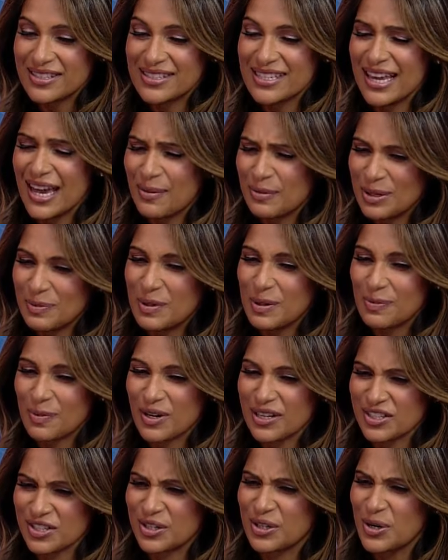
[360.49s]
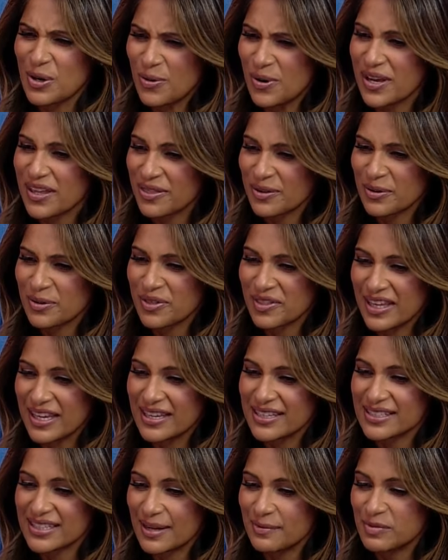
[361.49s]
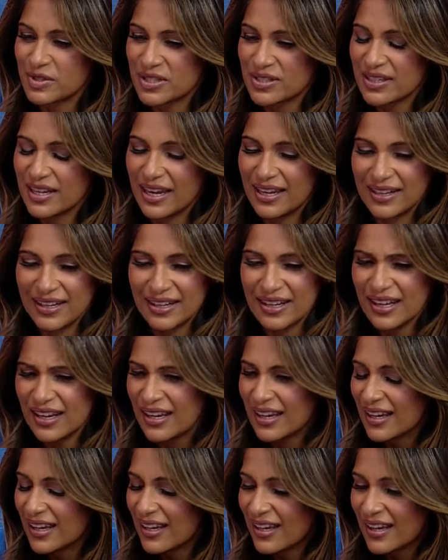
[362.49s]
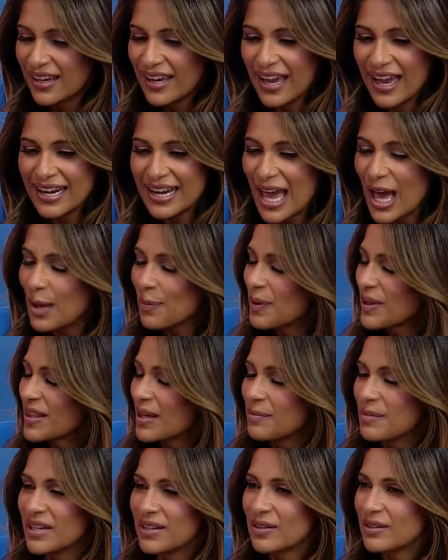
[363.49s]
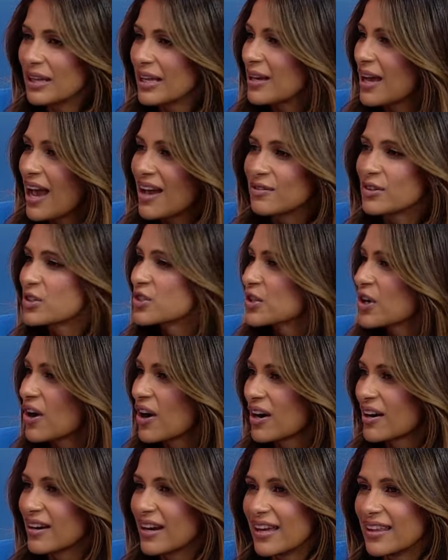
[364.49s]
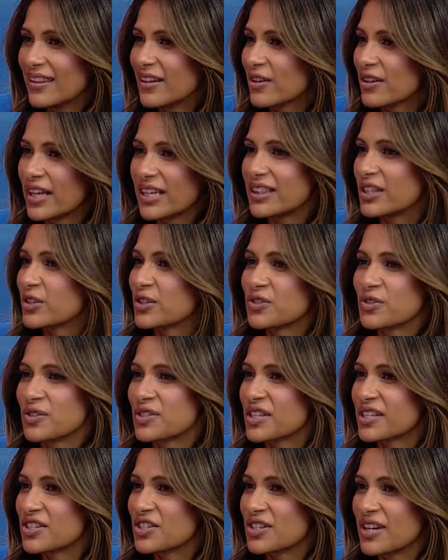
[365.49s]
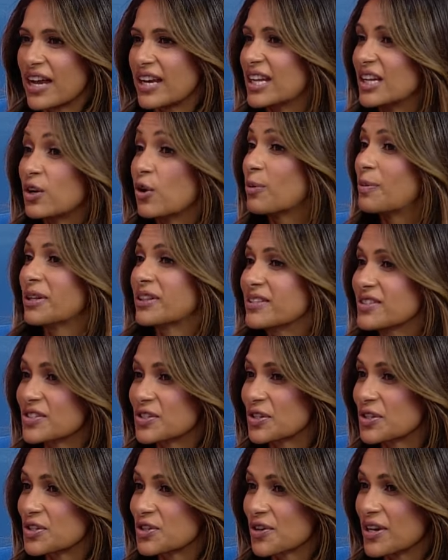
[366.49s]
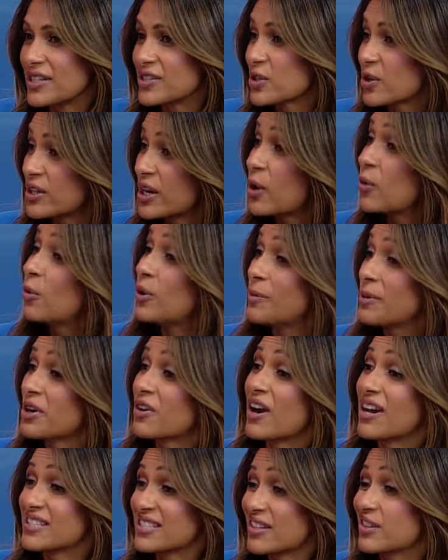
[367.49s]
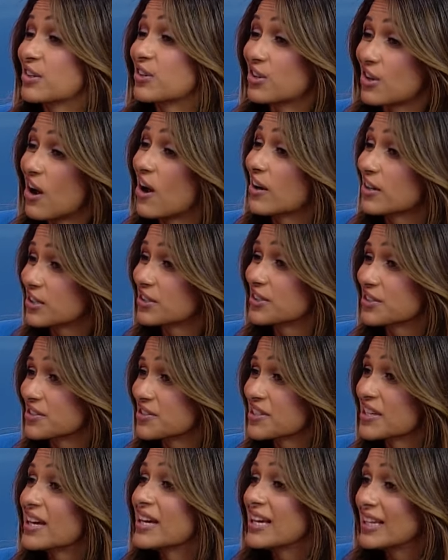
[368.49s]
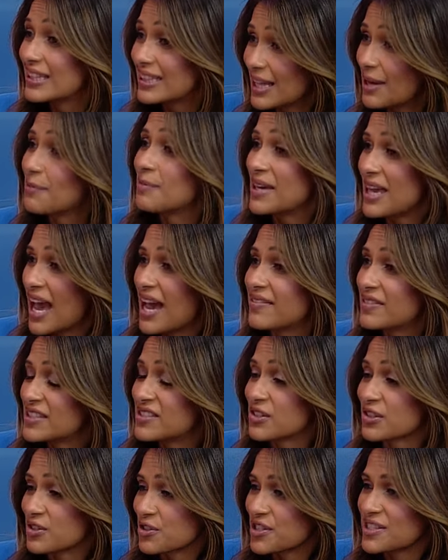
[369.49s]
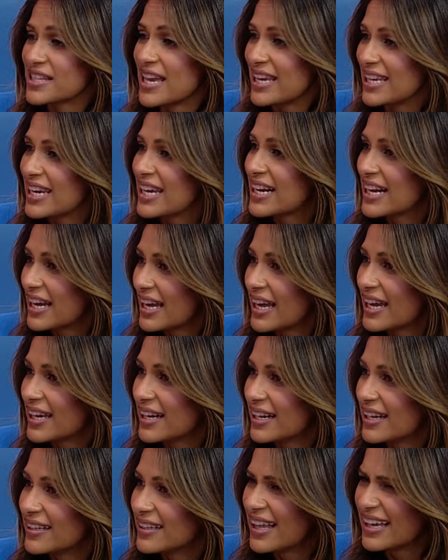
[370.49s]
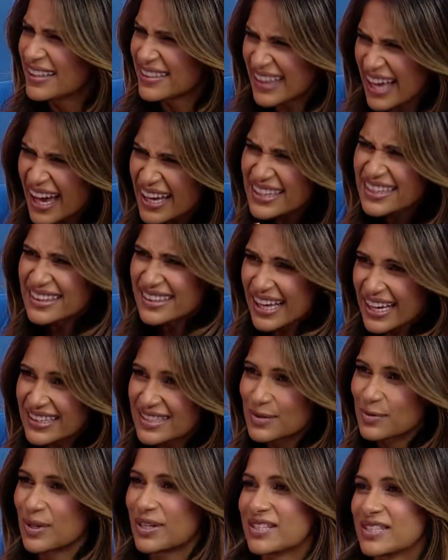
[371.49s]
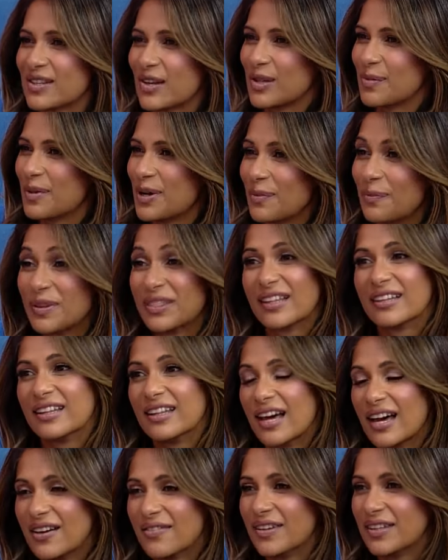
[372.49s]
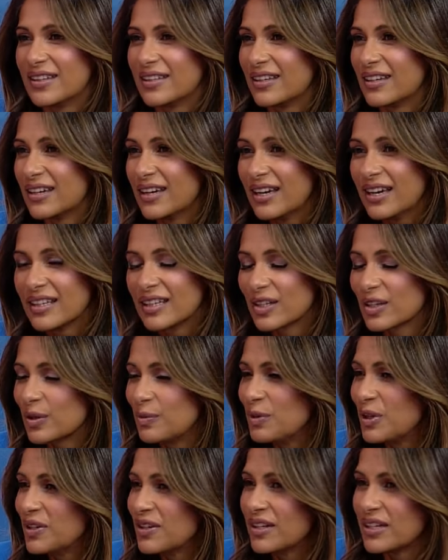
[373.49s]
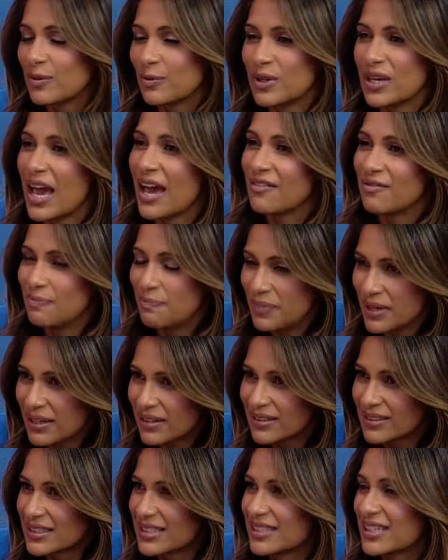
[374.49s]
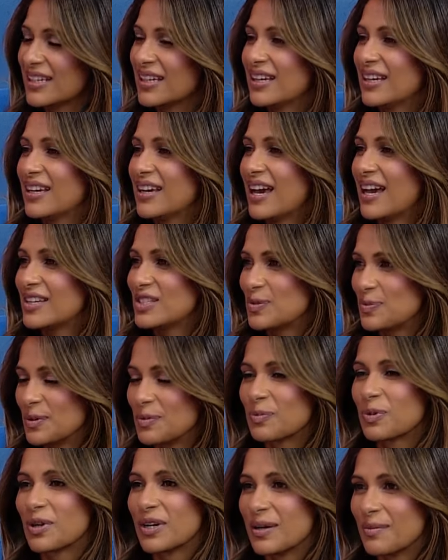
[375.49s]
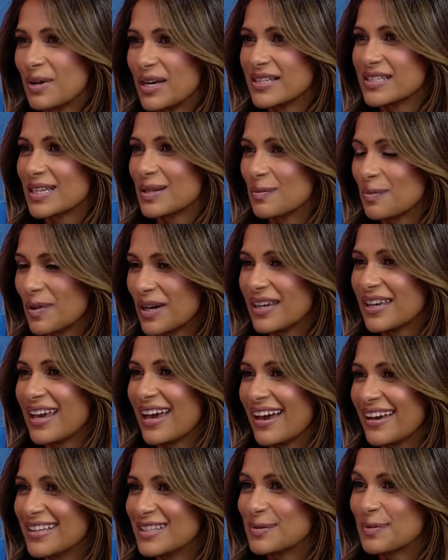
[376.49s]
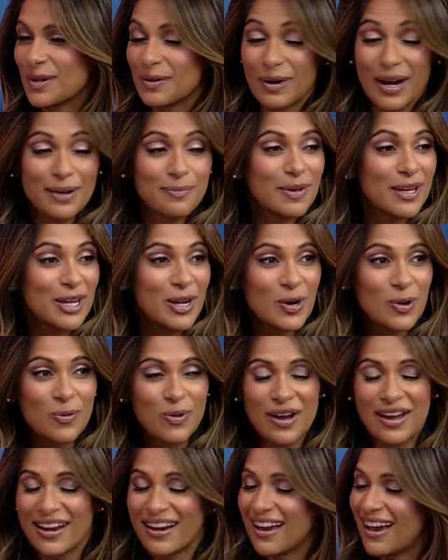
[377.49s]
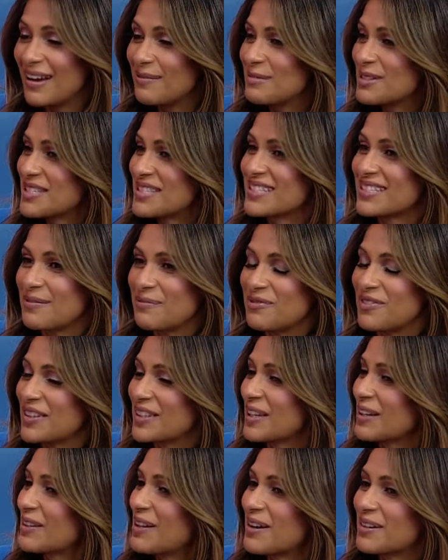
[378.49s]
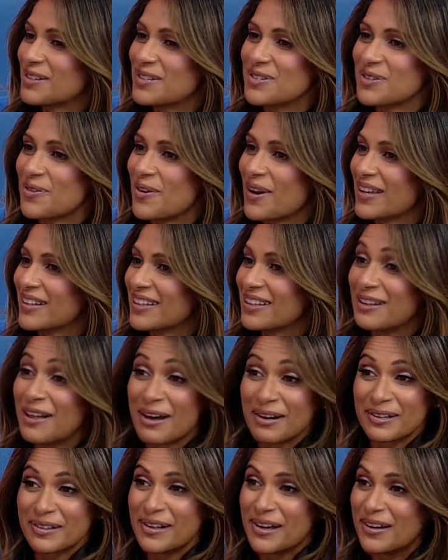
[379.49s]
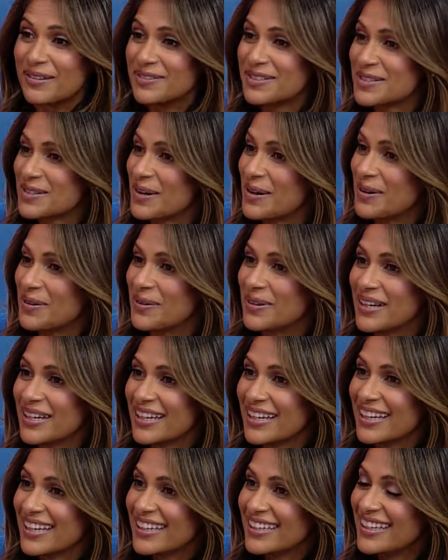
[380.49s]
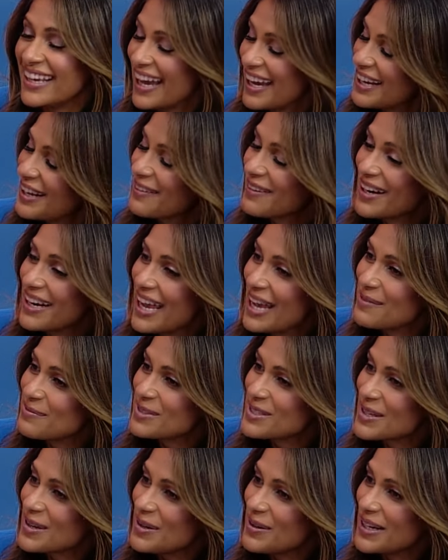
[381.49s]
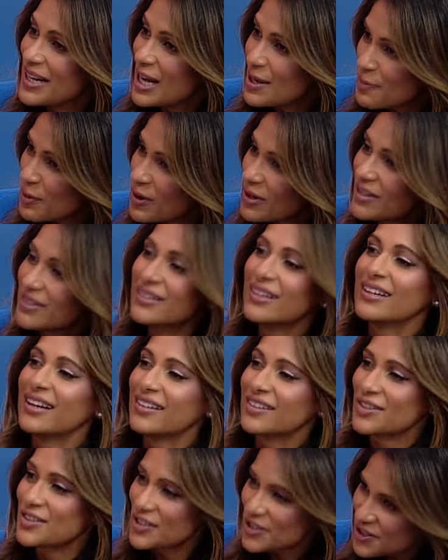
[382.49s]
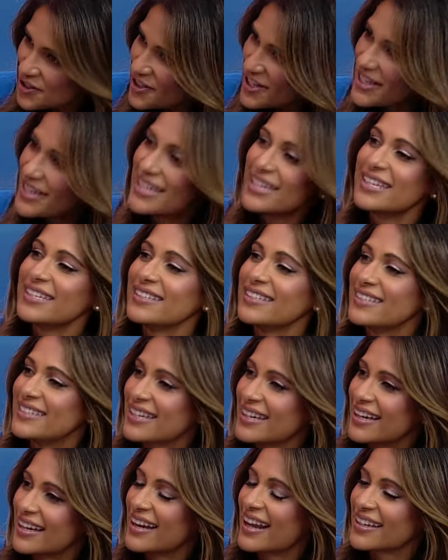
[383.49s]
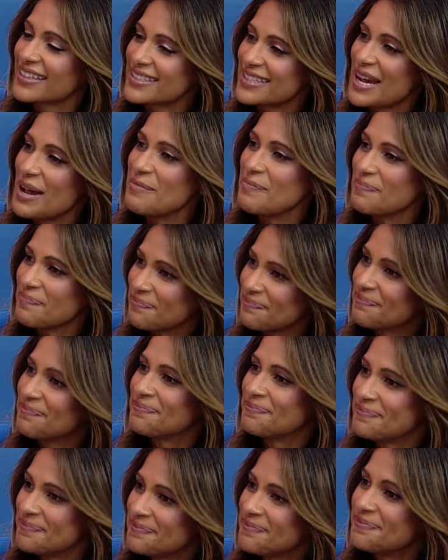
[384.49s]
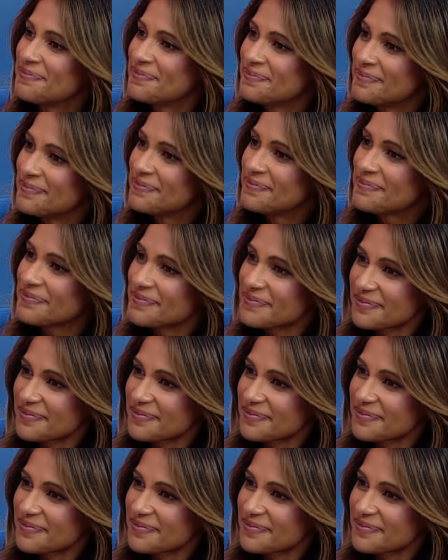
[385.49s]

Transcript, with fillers: you see how many people are actually going through things, I'm, and, and helping them, and like, I have no scar, and they're like, there's no such, I didn't know about the surgery, and so now women are asking their doctors, let me have the surgery Sangita had, and like that, that's what it's all about. But the love and the, the community we have built has been pretty amazing, but yeah, it's been all right. But you know what, I'm just, I'm feeling a lot of joy and a lot of love, so yeah, here I am. So in April, another surgery, and uh, next step. All right, well.